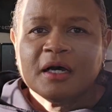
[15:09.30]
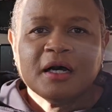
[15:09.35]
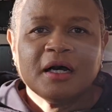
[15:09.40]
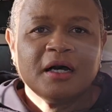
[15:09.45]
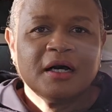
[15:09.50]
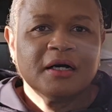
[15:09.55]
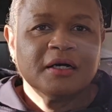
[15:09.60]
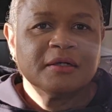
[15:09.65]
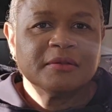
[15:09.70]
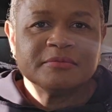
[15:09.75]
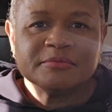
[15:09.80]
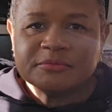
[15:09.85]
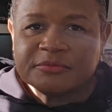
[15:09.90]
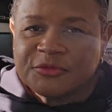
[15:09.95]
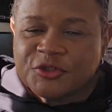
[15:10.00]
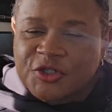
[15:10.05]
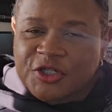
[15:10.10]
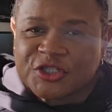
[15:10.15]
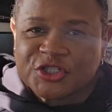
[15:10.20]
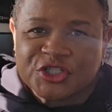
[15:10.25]

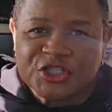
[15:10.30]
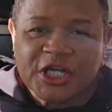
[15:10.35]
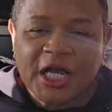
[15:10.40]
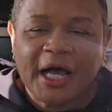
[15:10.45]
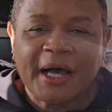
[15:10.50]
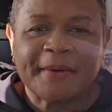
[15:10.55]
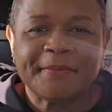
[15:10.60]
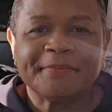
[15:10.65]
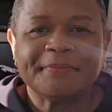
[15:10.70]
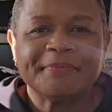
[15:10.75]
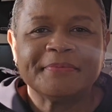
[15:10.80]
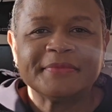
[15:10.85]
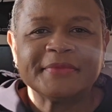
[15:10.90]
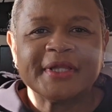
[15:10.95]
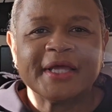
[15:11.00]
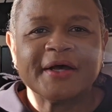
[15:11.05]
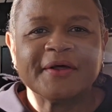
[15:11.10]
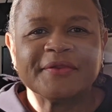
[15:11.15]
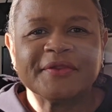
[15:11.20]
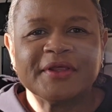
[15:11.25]
You can shop
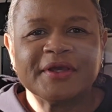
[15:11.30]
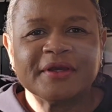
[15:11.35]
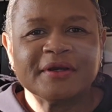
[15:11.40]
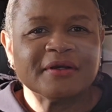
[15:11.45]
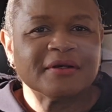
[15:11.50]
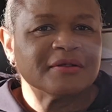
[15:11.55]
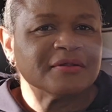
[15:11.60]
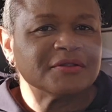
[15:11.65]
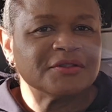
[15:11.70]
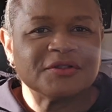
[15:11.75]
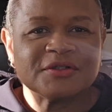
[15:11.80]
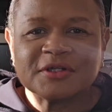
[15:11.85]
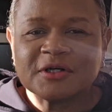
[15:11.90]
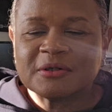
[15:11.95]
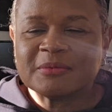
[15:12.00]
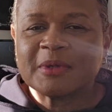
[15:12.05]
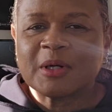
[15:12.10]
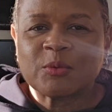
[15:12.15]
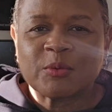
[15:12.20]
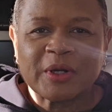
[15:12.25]
down there. You can go to
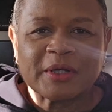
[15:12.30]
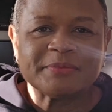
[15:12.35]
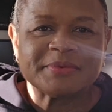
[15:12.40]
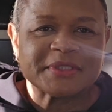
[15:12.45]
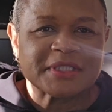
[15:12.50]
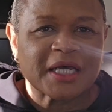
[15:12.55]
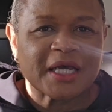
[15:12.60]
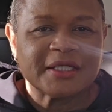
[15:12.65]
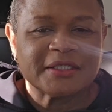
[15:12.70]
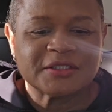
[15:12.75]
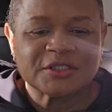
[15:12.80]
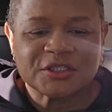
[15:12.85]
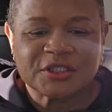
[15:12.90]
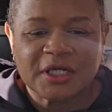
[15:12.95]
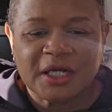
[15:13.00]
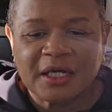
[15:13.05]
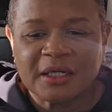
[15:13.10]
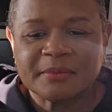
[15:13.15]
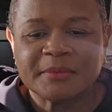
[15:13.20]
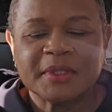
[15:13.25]
my website and
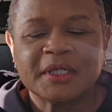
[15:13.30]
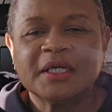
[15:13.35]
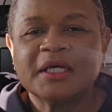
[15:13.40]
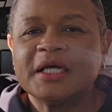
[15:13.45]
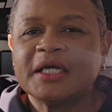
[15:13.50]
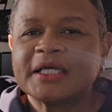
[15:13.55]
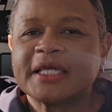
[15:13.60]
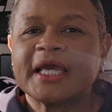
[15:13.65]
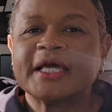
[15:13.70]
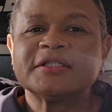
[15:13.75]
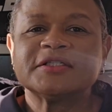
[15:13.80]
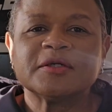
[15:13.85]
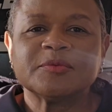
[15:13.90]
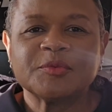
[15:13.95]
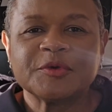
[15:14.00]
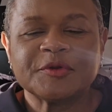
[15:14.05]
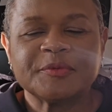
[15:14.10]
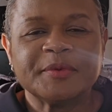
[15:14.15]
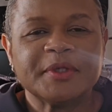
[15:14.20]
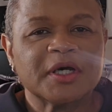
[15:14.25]
shop. Catch up
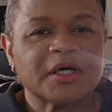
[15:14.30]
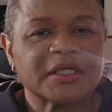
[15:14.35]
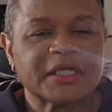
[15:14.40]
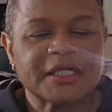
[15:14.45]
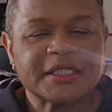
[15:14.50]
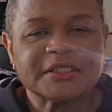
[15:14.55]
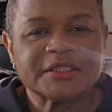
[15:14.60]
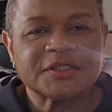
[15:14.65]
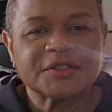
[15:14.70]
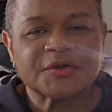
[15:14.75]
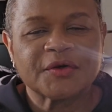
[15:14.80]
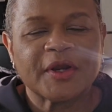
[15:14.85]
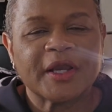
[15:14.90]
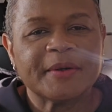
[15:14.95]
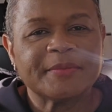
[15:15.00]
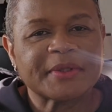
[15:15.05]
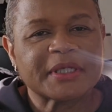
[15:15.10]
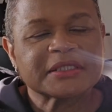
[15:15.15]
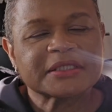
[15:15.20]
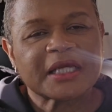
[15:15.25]
with me on
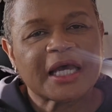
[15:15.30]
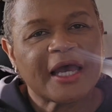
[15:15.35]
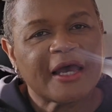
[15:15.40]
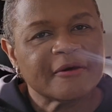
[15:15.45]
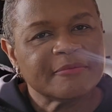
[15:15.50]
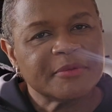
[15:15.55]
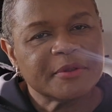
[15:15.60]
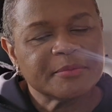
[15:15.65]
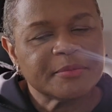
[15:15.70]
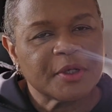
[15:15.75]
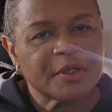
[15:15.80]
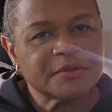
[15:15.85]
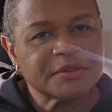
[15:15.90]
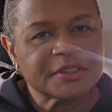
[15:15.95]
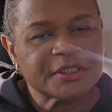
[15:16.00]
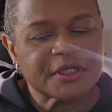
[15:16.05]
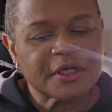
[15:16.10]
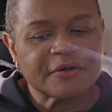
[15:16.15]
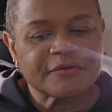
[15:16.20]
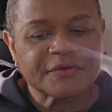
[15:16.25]
Instagram because I have been
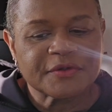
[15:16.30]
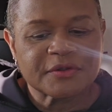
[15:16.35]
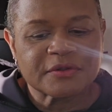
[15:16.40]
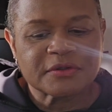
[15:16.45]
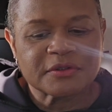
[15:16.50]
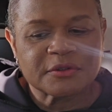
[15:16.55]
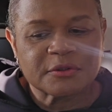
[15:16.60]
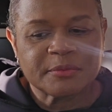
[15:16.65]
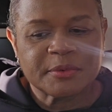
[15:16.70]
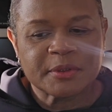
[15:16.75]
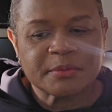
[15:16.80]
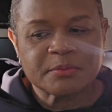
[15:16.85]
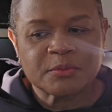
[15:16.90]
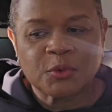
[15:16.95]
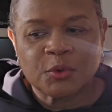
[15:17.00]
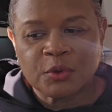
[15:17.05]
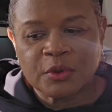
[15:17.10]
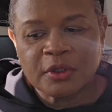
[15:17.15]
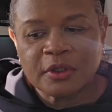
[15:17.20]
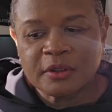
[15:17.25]
posting over there a little bit
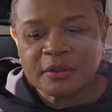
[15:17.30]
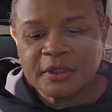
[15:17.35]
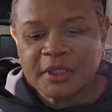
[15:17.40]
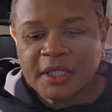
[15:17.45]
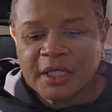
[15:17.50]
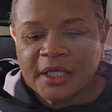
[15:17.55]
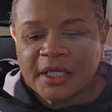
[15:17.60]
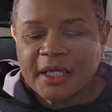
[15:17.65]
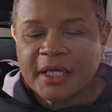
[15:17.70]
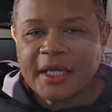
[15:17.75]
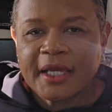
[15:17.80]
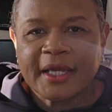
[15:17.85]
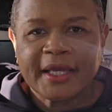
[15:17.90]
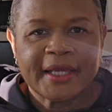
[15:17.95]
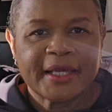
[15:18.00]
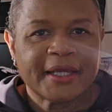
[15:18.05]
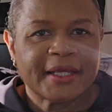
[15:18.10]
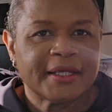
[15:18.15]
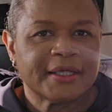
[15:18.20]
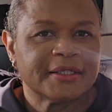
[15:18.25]
more.
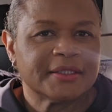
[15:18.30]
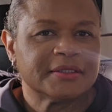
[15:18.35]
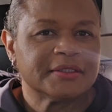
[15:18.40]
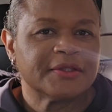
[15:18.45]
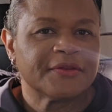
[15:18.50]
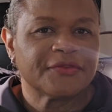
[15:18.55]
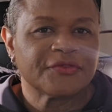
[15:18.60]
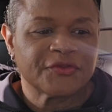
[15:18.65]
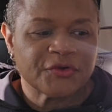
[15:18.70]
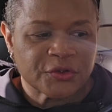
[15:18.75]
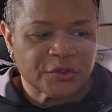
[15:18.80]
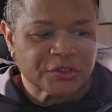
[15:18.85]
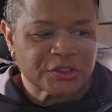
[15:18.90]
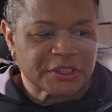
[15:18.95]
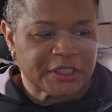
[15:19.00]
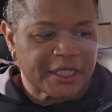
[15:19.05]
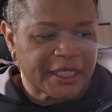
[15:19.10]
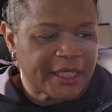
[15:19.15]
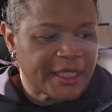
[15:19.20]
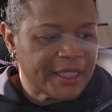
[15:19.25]
And
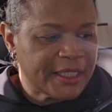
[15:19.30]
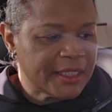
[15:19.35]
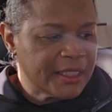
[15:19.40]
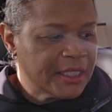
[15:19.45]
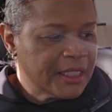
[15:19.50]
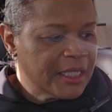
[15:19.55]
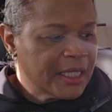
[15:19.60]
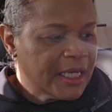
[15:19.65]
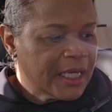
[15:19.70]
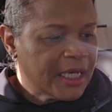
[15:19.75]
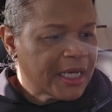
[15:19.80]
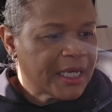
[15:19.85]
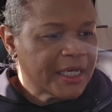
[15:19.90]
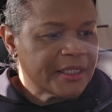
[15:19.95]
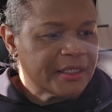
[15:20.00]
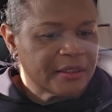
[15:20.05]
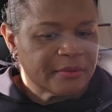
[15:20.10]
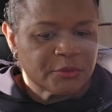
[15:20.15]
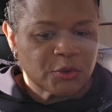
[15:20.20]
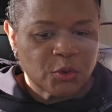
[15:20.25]
Thursday, I
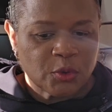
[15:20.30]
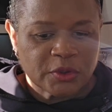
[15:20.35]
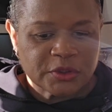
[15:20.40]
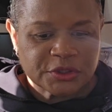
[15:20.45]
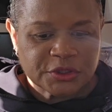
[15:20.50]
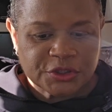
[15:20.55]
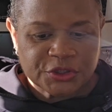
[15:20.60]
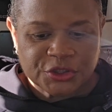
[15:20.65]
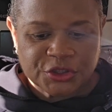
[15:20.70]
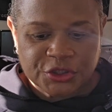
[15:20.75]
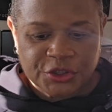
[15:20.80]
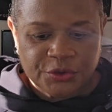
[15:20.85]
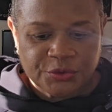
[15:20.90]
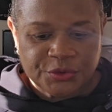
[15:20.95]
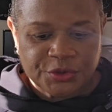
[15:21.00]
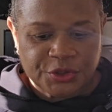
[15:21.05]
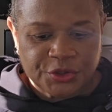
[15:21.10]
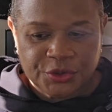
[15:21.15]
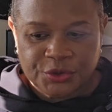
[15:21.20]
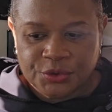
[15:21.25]
am going to show
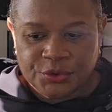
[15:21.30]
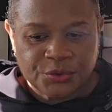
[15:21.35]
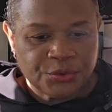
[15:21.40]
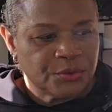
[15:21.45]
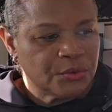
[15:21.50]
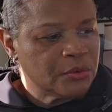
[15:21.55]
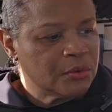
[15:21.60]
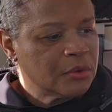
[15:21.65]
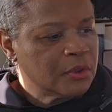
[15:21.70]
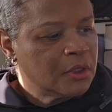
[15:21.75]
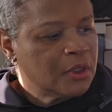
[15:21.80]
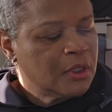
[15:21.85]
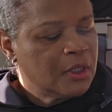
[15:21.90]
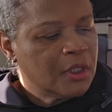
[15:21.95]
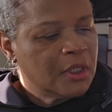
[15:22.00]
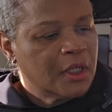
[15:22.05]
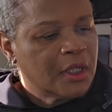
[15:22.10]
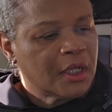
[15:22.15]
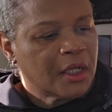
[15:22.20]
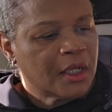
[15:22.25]
you
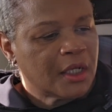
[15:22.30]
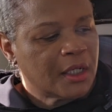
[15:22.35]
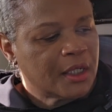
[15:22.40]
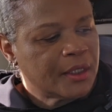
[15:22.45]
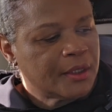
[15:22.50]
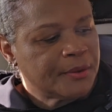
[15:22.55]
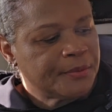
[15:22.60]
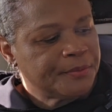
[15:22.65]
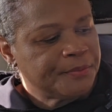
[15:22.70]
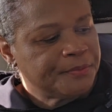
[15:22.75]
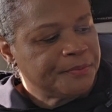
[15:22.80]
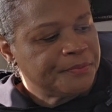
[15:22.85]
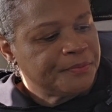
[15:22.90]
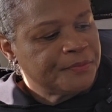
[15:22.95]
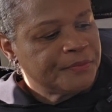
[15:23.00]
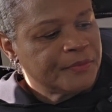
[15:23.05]
some